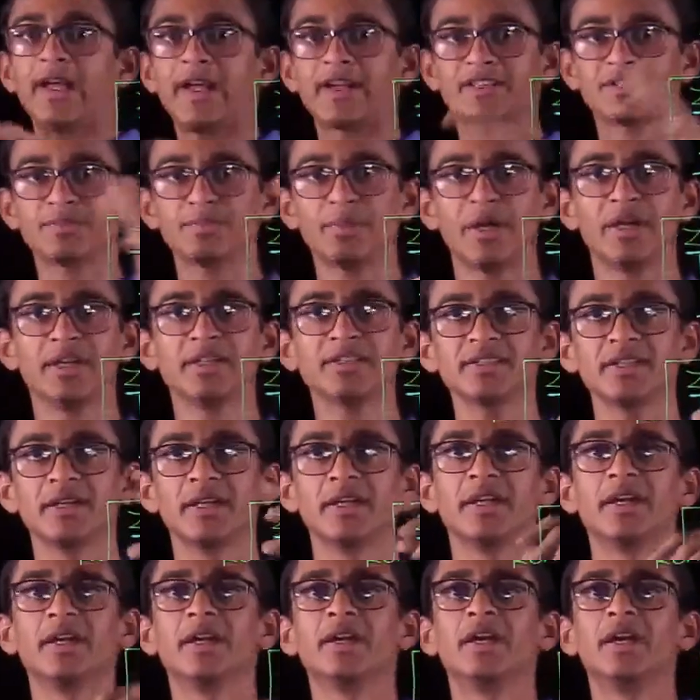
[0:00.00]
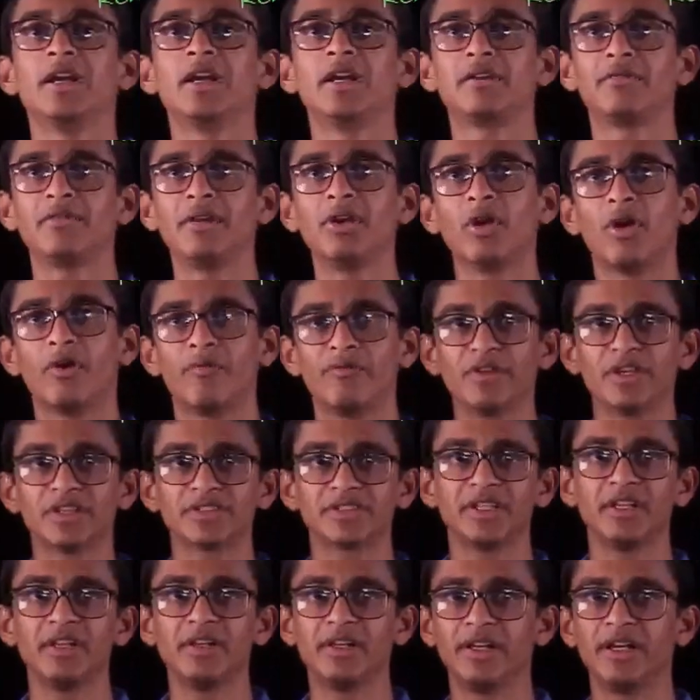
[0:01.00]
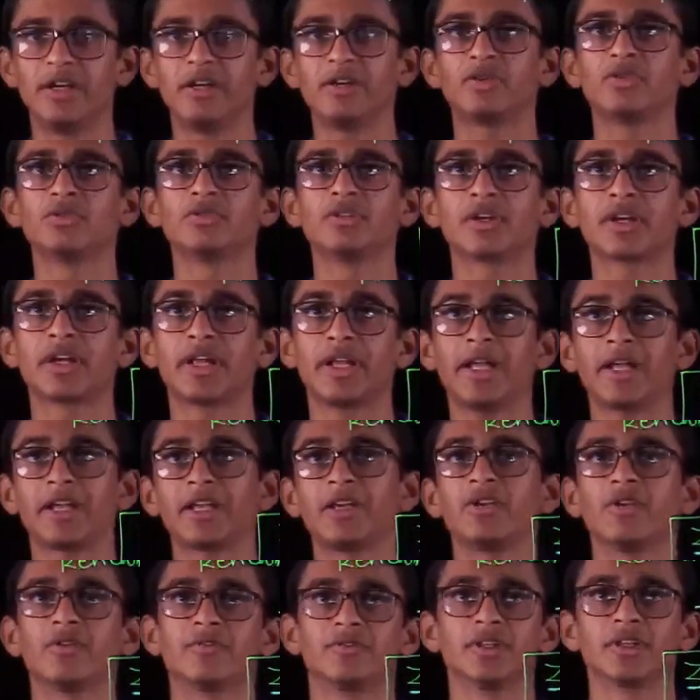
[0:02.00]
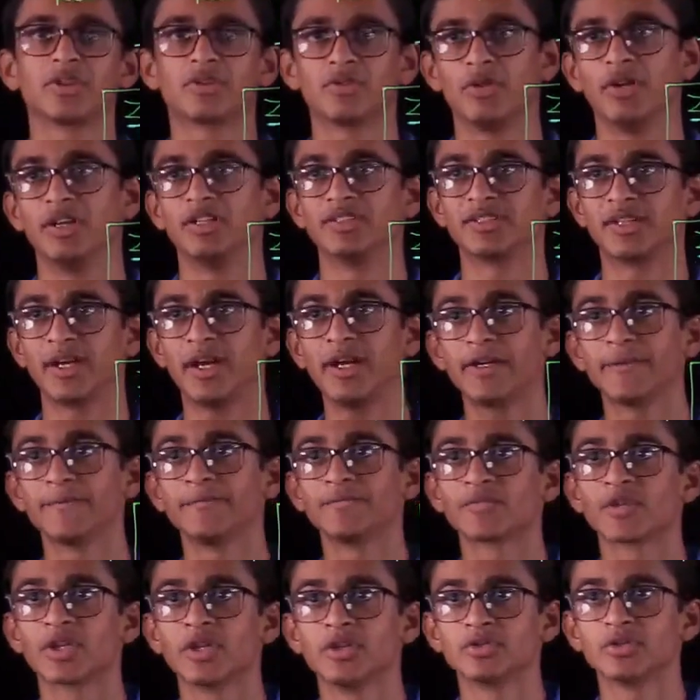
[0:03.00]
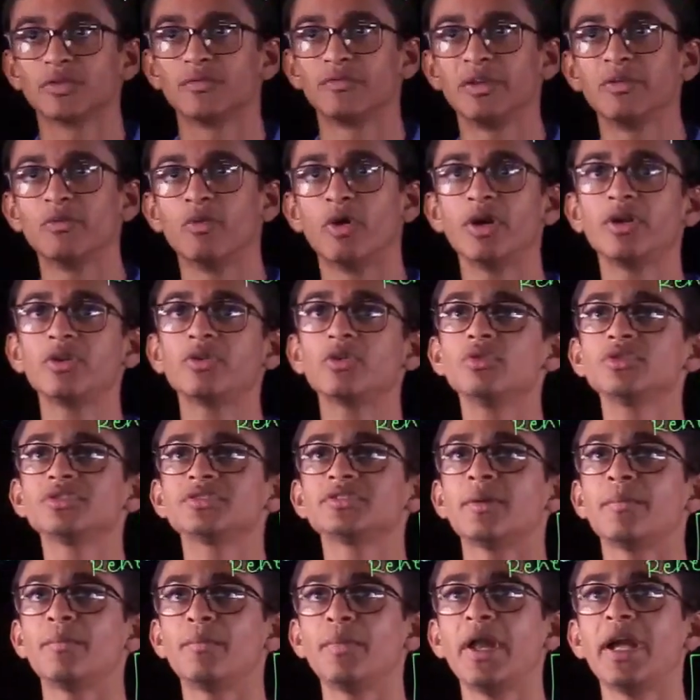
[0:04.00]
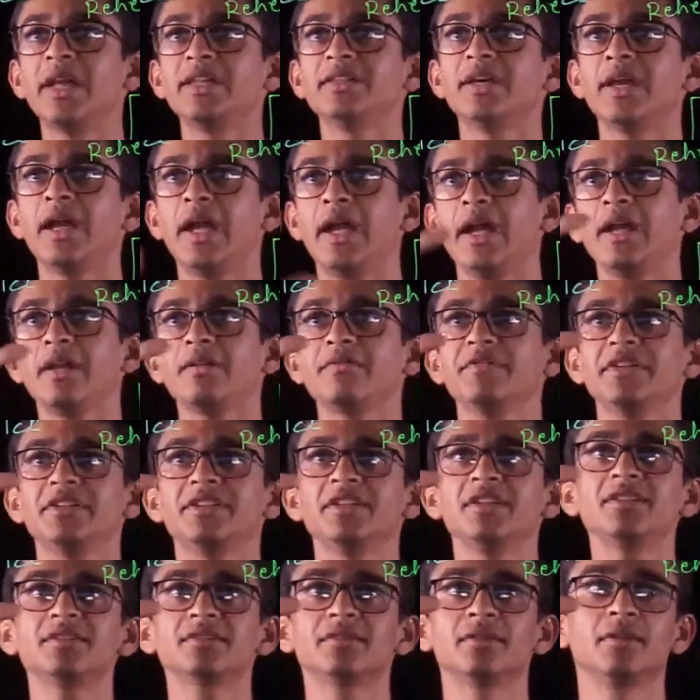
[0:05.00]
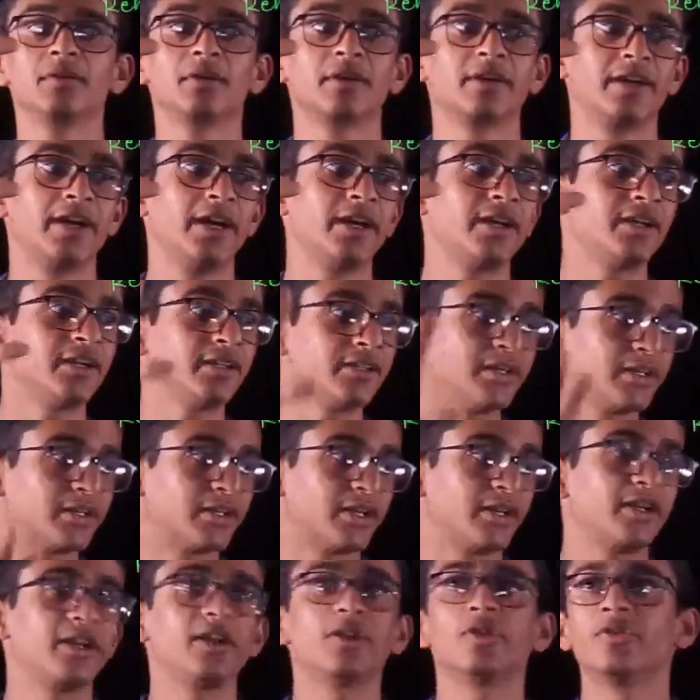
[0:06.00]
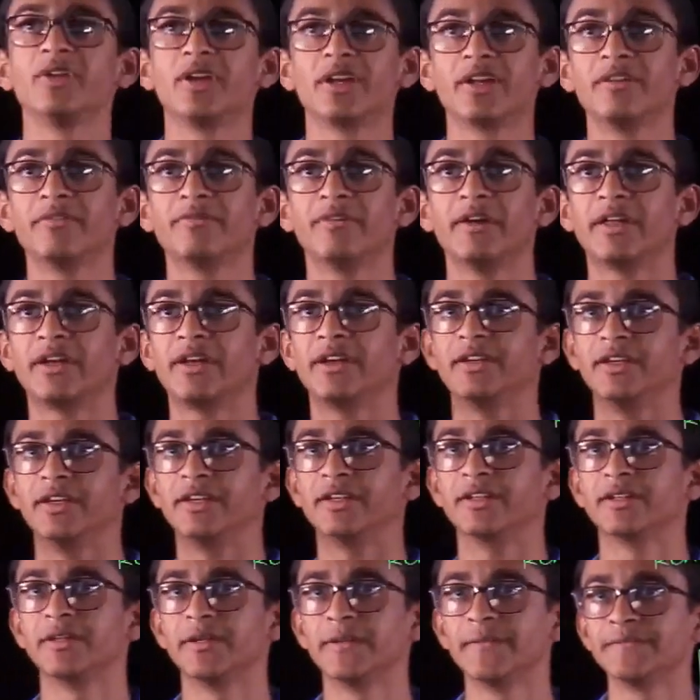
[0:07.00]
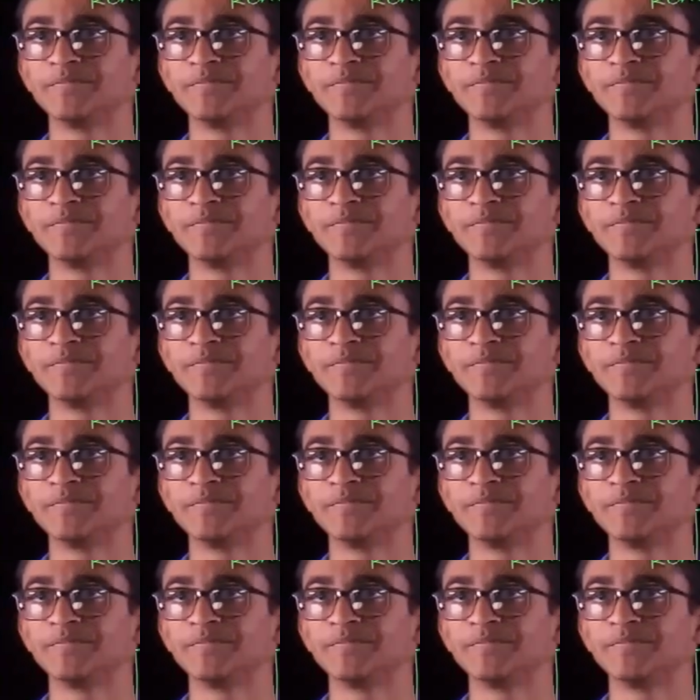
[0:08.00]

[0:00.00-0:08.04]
expands, it will obviously lead to the cracking of the coils, right? So we want to supply the air which is greater than 32 degree Fahrenheit,